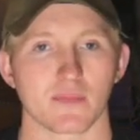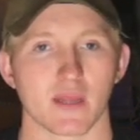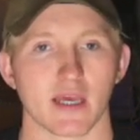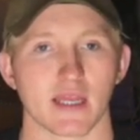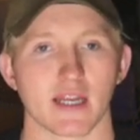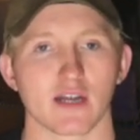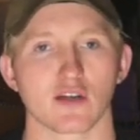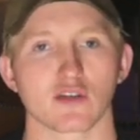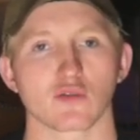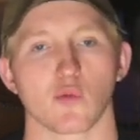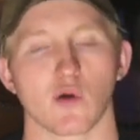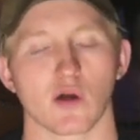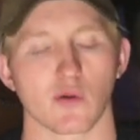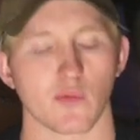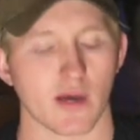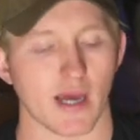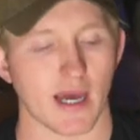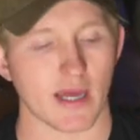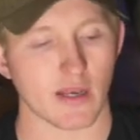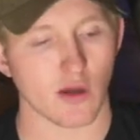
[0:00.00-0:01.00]
And here's one
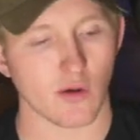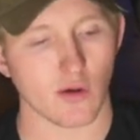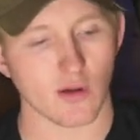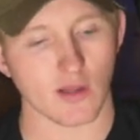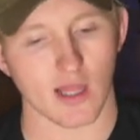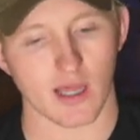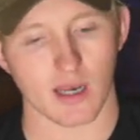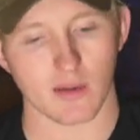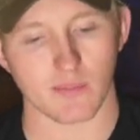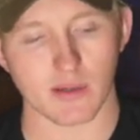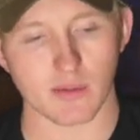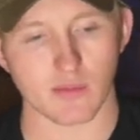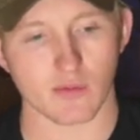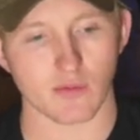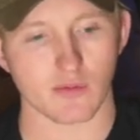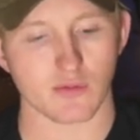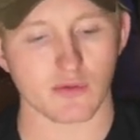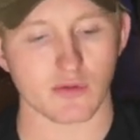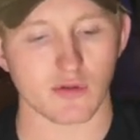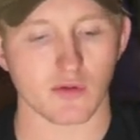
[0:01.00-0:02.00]
way. I know a lot of
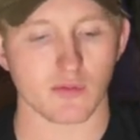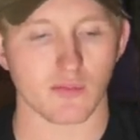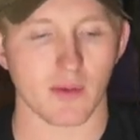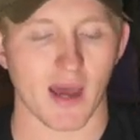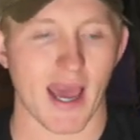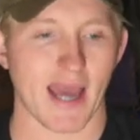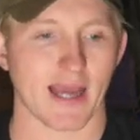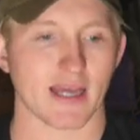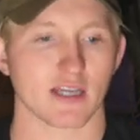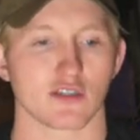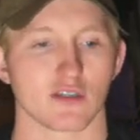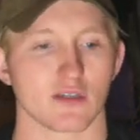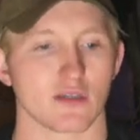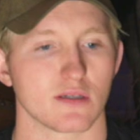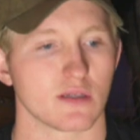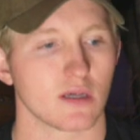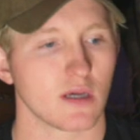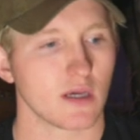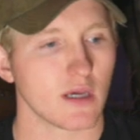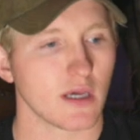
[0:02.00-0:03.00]
people will do
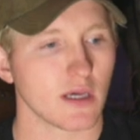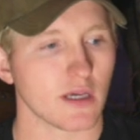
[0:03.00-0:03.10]
packages.